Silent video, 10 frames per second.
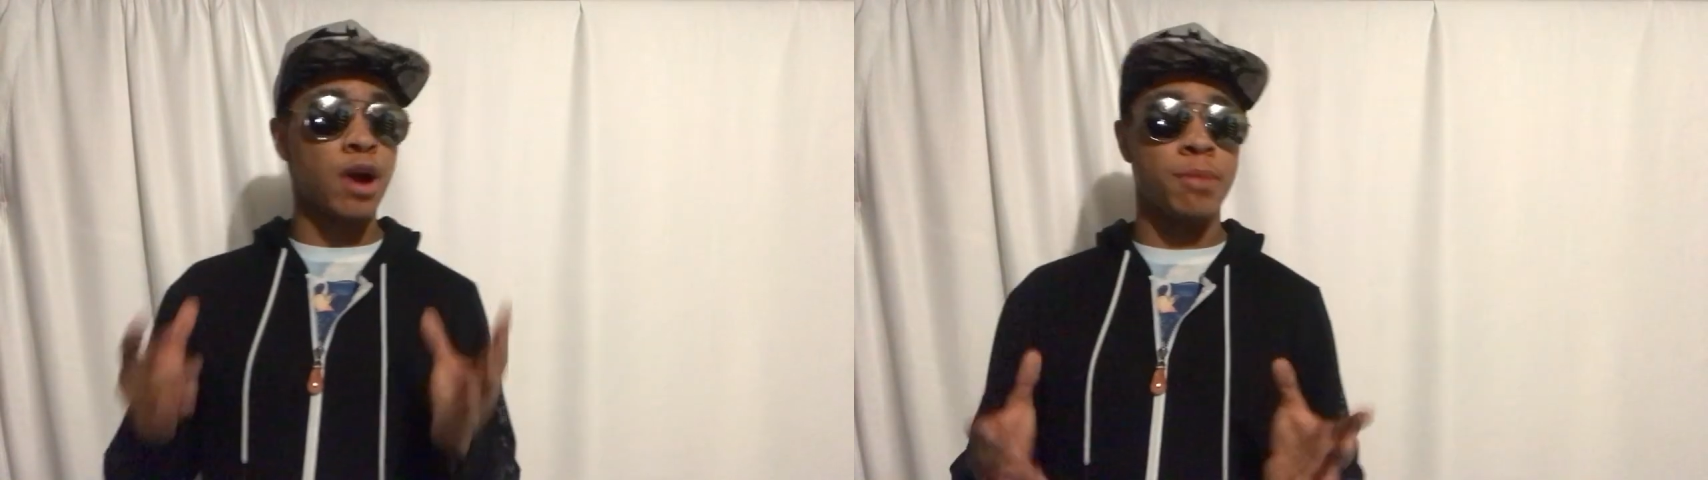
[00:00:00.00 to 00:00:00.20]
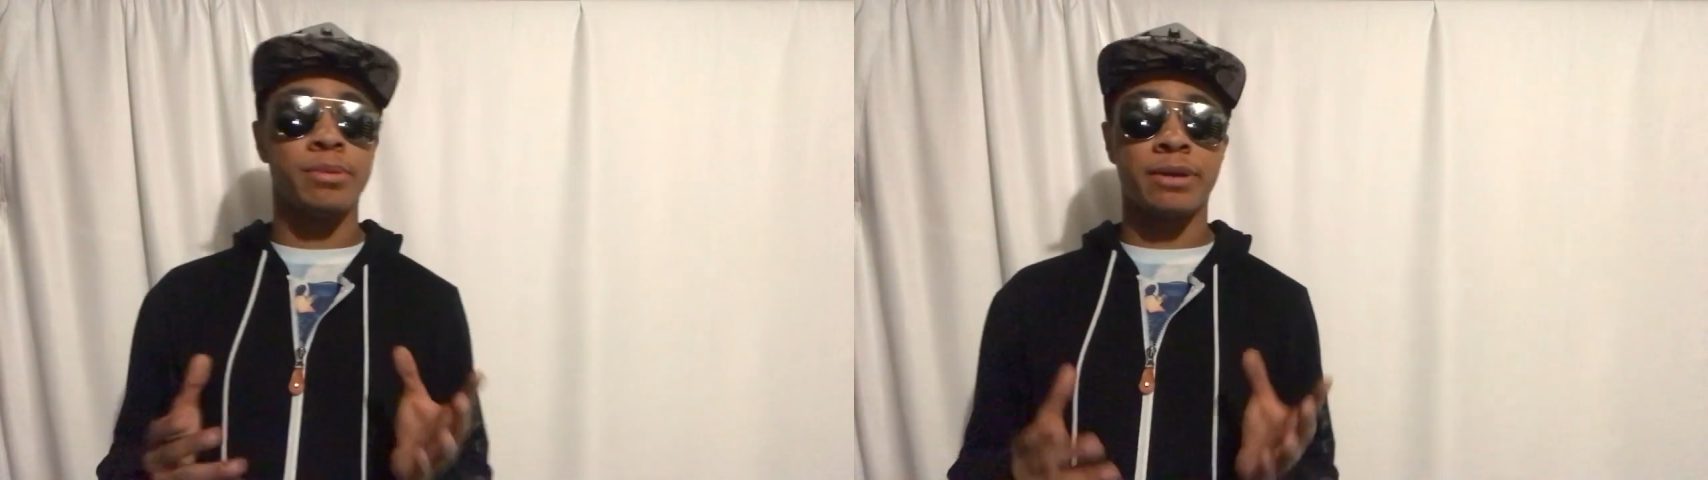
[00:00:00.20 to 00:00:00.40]

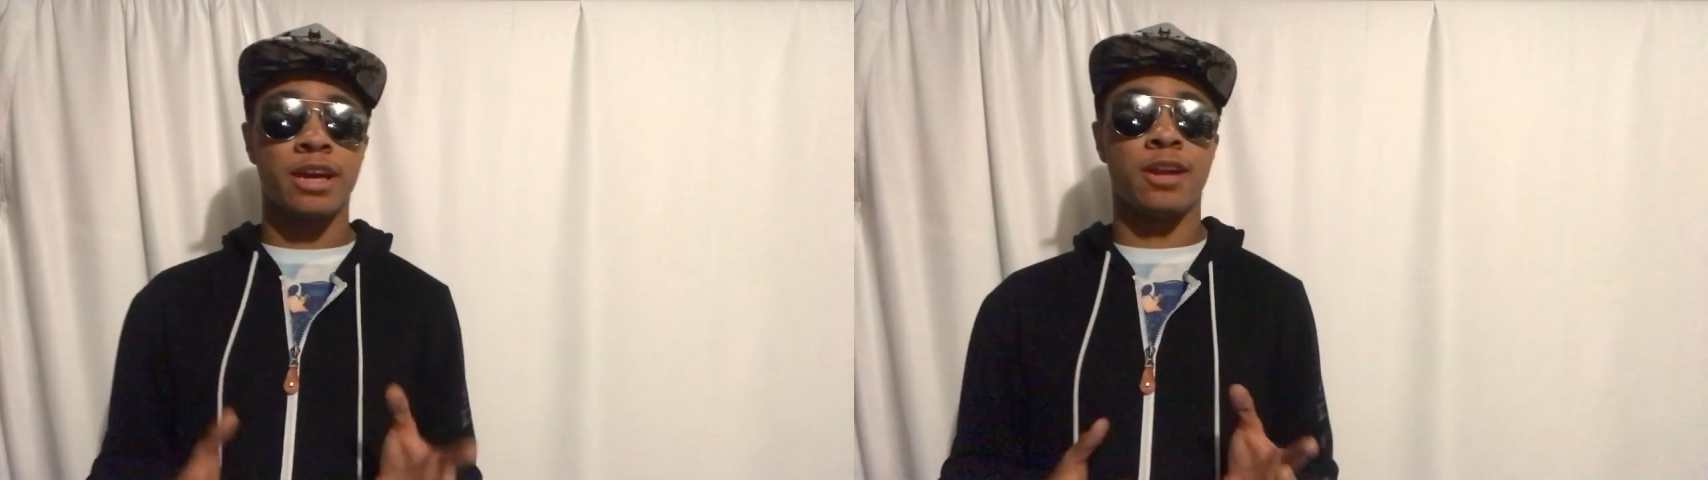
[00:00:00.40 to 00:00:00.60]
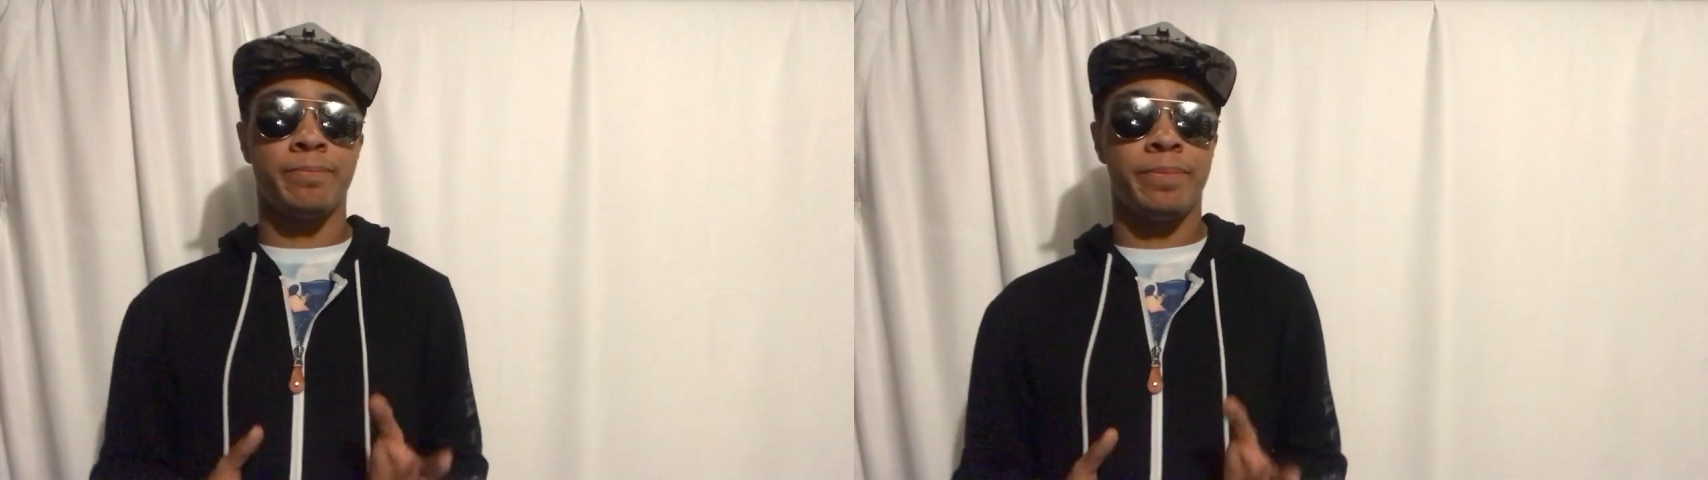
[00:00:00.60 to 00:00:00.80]

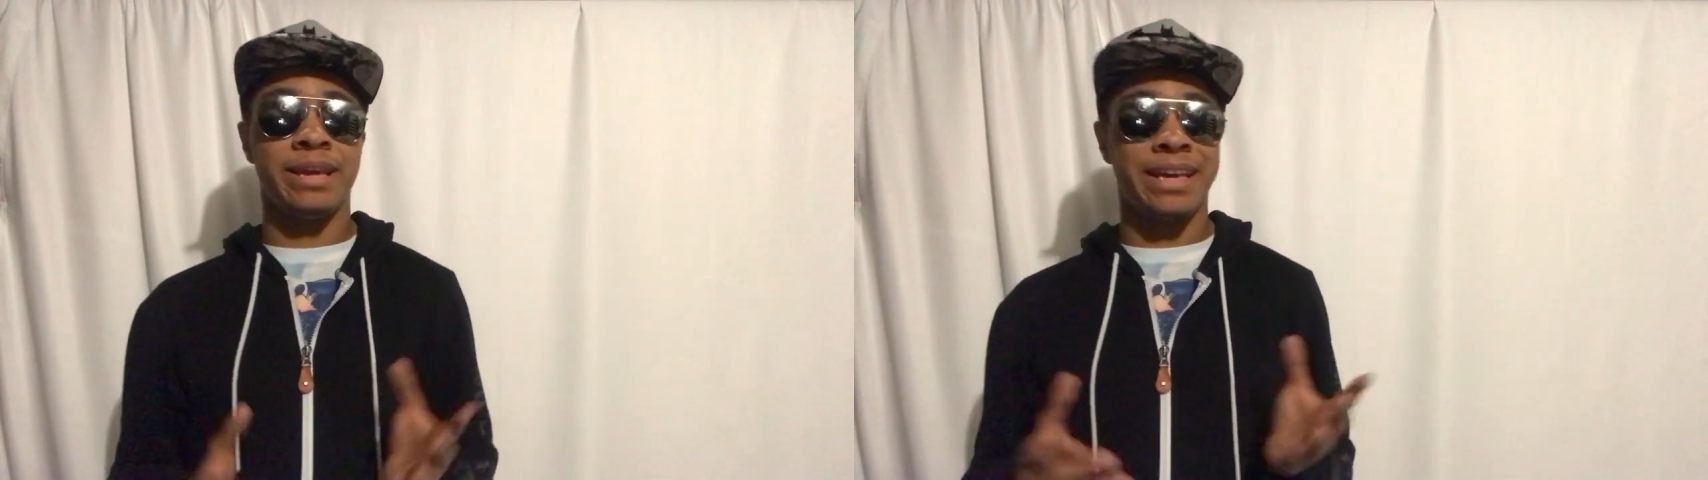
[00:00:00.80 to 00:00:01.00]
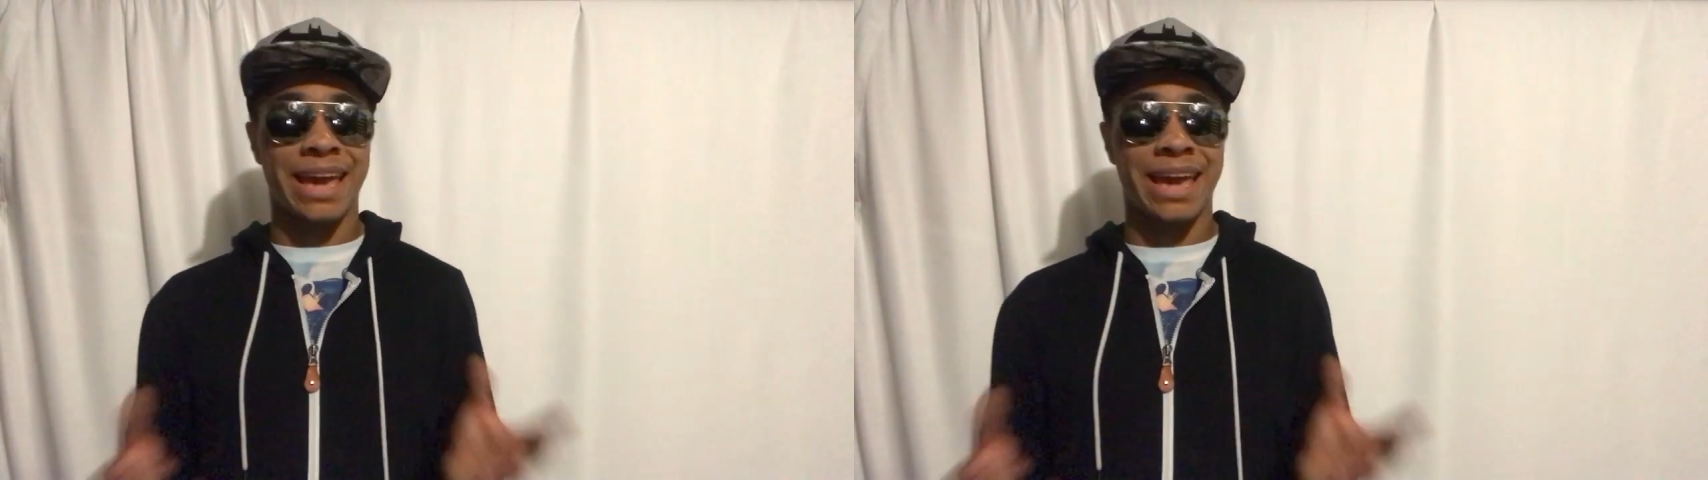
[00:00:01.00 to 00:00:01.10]
probably gonna be